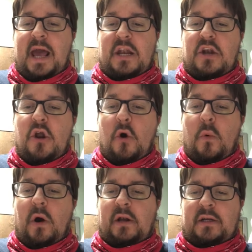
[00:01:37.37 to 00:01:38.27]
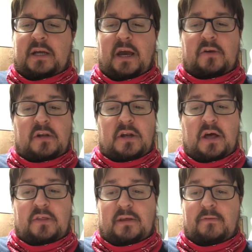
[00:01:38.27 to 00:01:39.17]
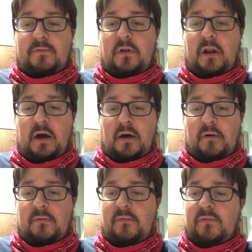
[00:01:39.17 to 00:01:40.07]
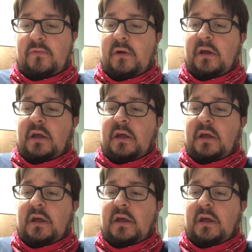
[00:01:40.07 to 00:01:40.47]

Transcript: and no one cared nothing for love,